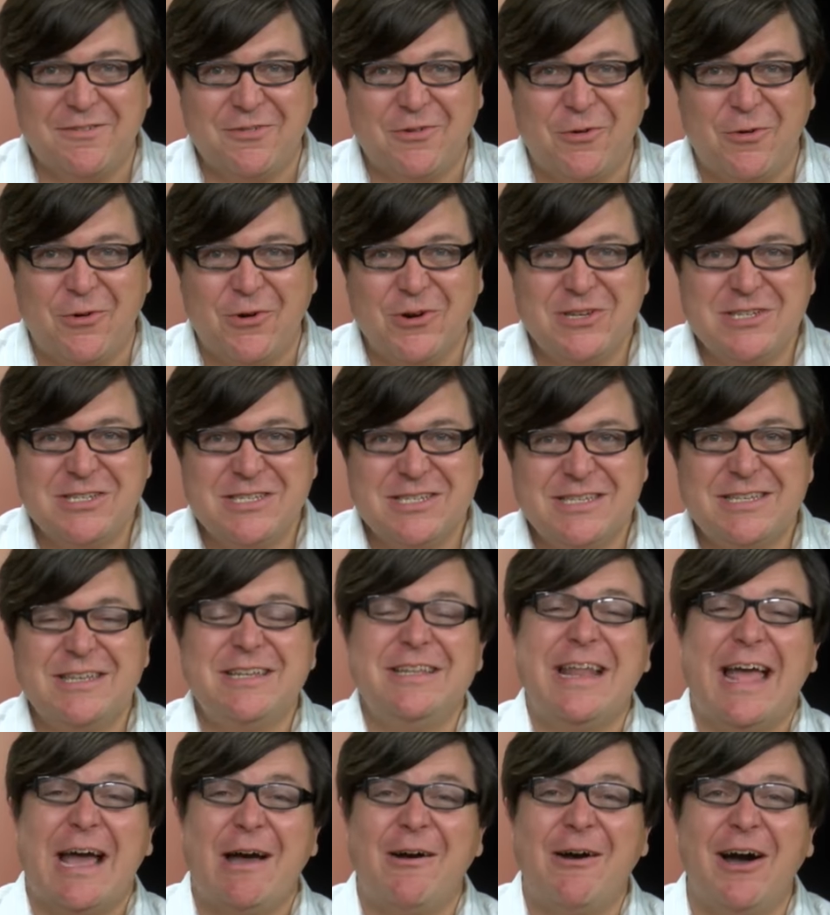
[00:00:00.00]
of course.
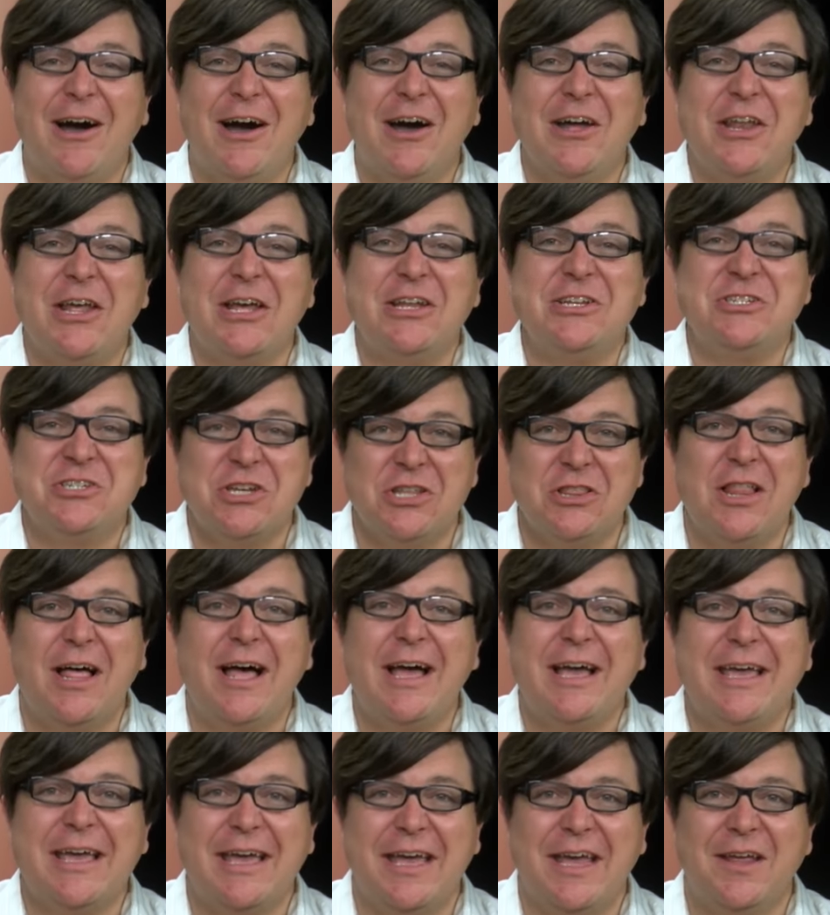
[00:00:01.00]
Now, on
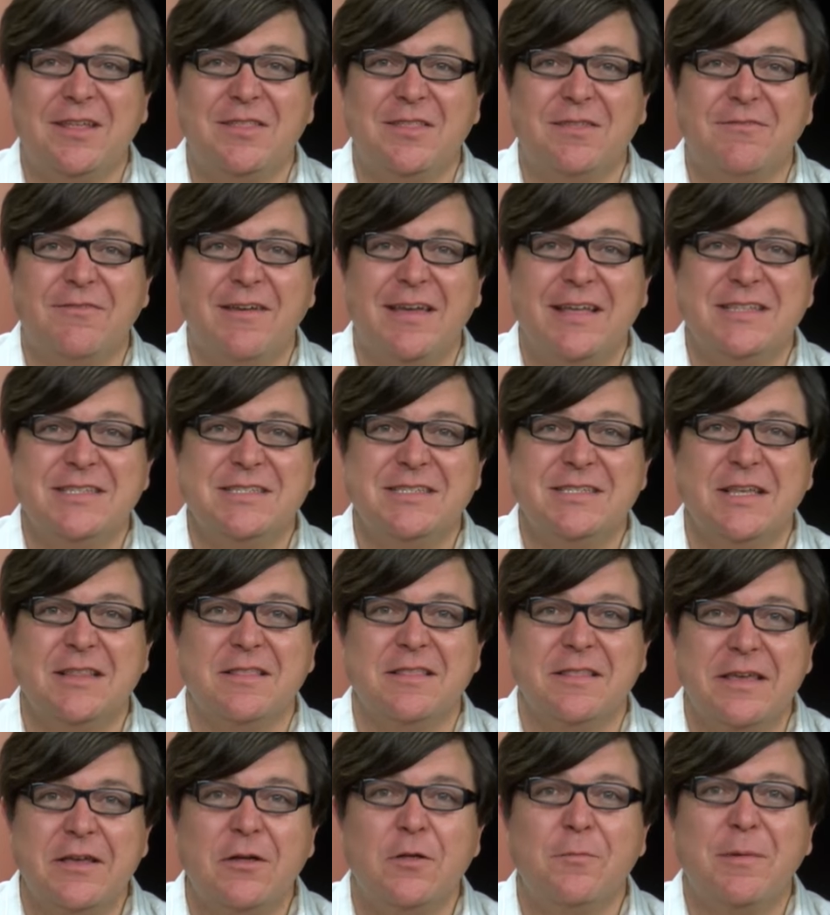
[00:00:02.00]
July 8th, Vince,
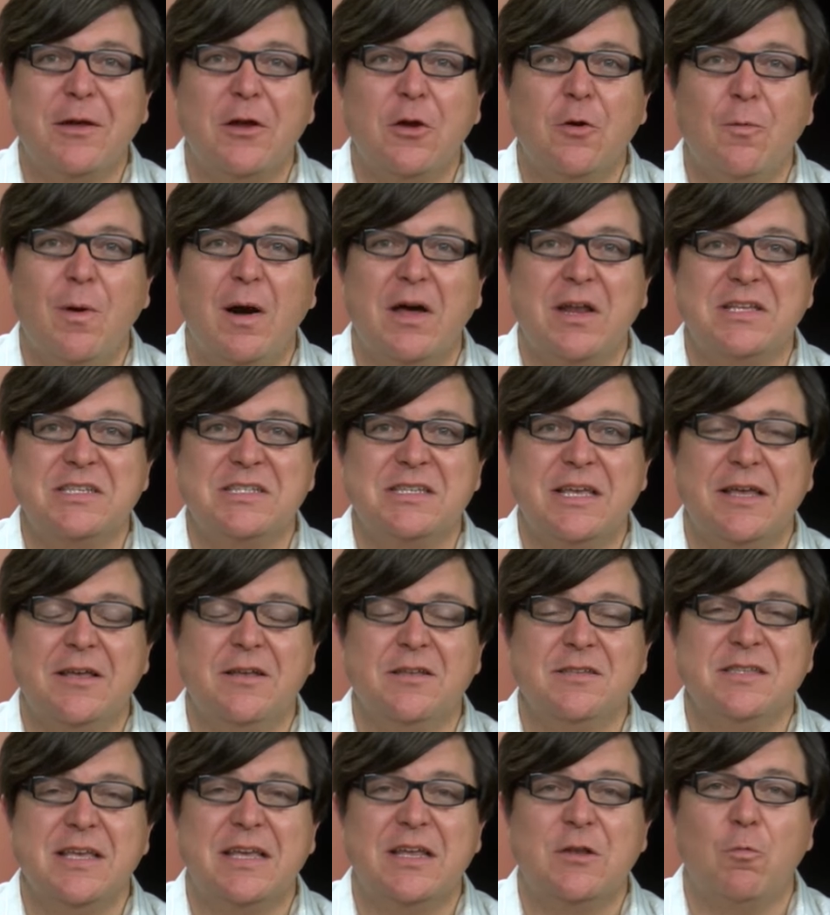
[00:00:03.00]
legal marijuana
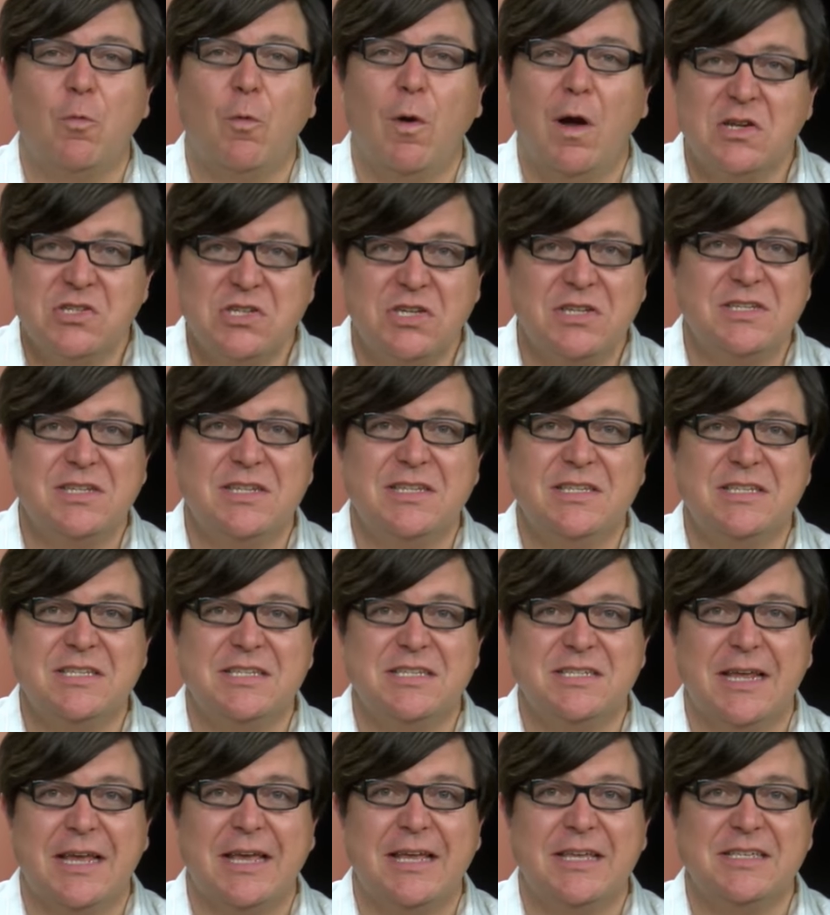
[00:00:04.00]
sales in Washington
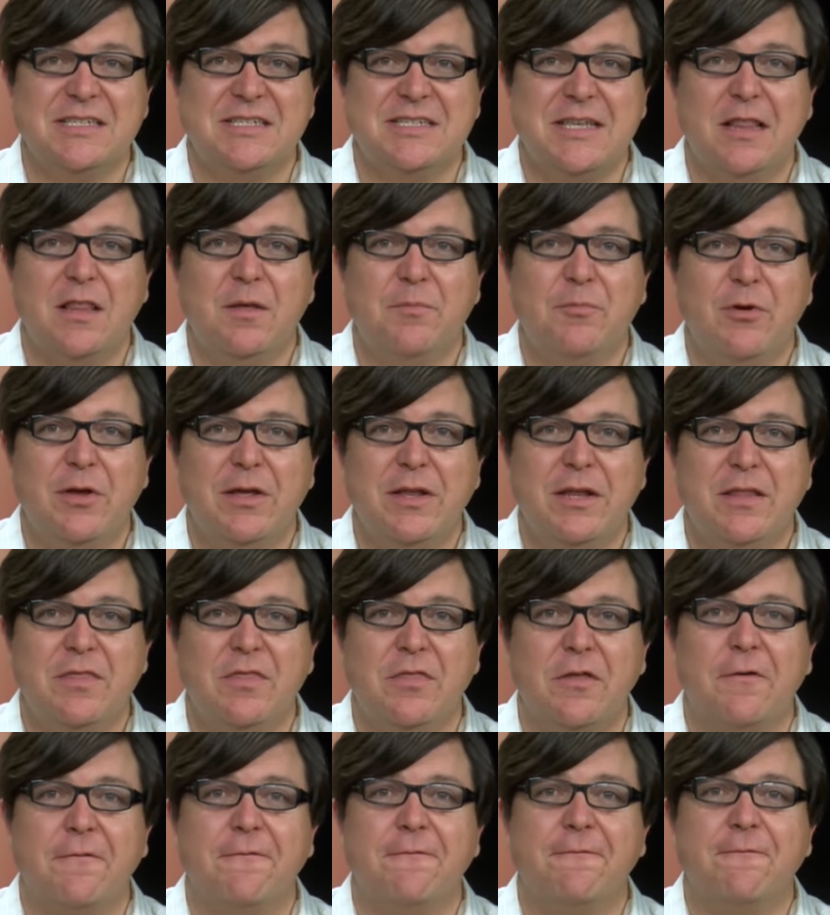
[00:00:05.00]
state celebrated
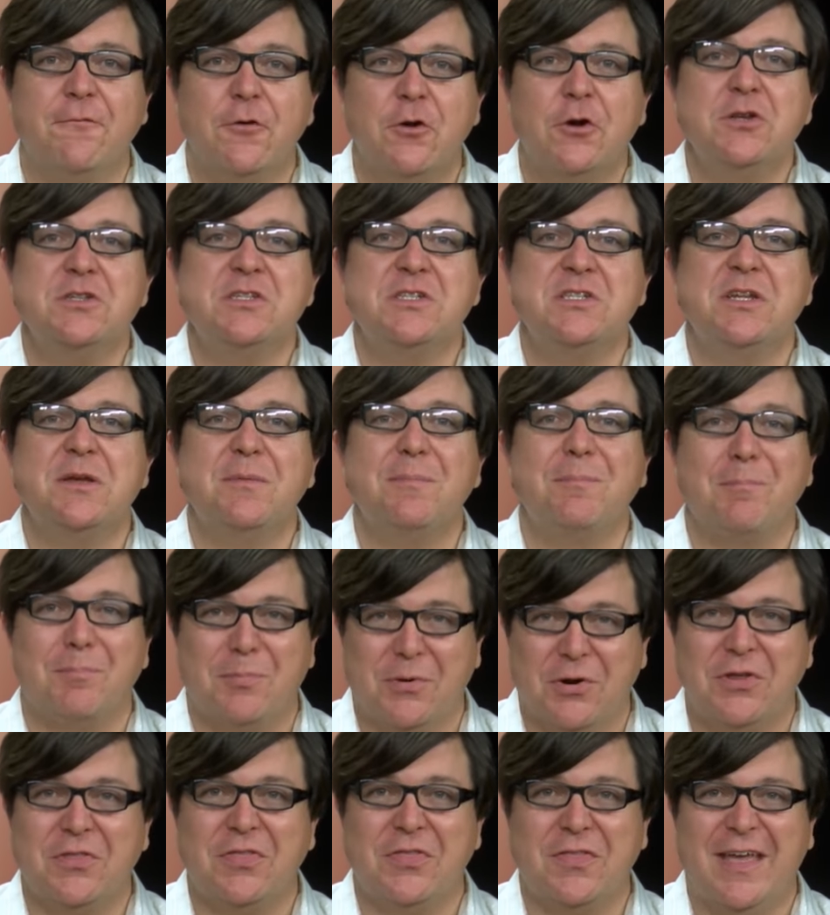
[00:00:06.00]
their first
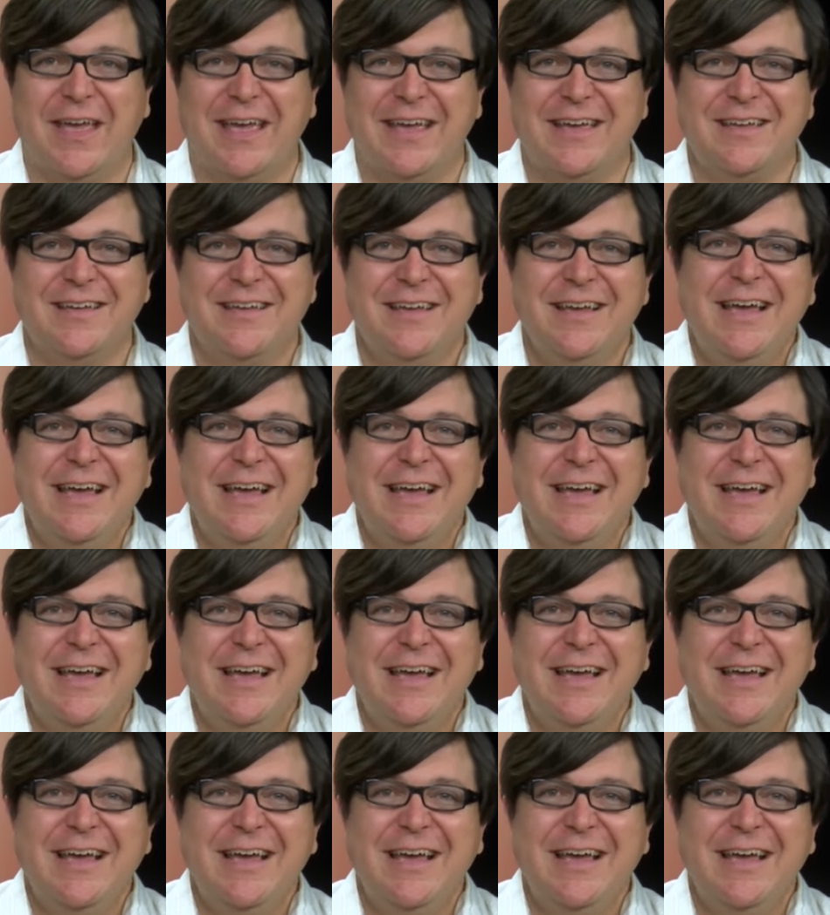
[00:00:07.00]
birthday.